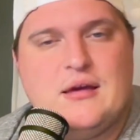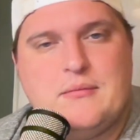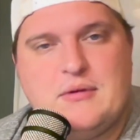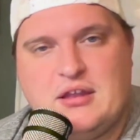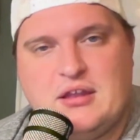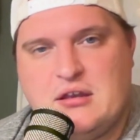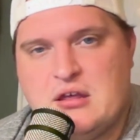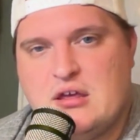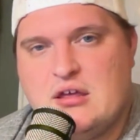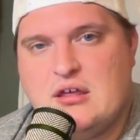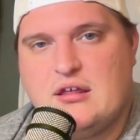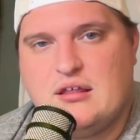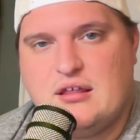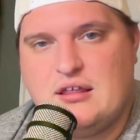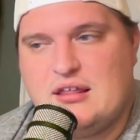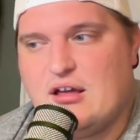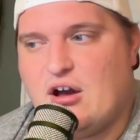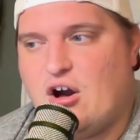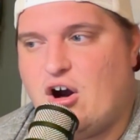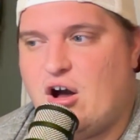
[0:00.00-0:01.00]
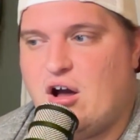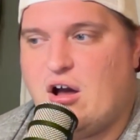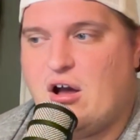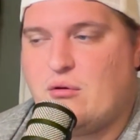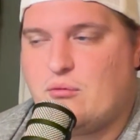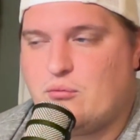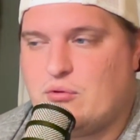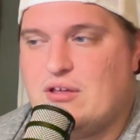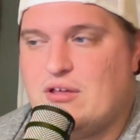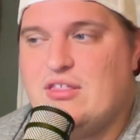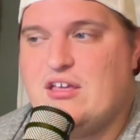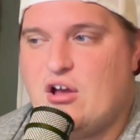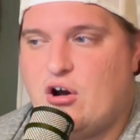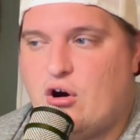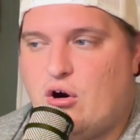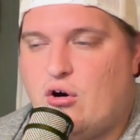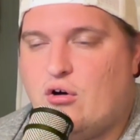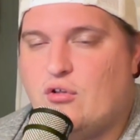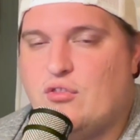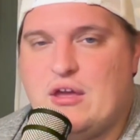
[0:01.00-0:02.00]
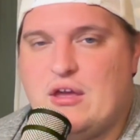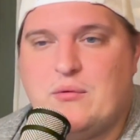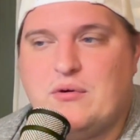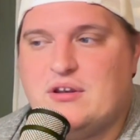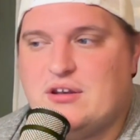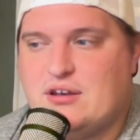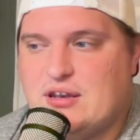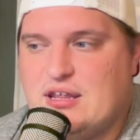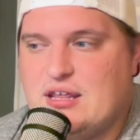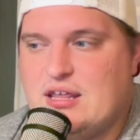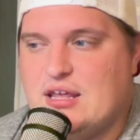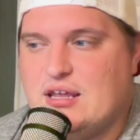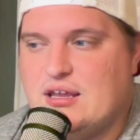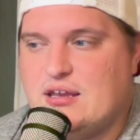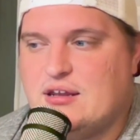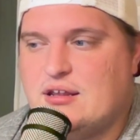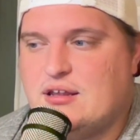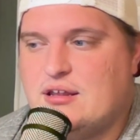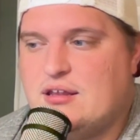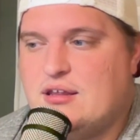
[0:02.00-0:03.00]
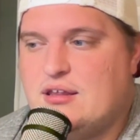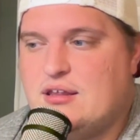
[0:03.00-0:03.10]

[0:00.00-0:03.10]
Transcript: I mean, really all they would need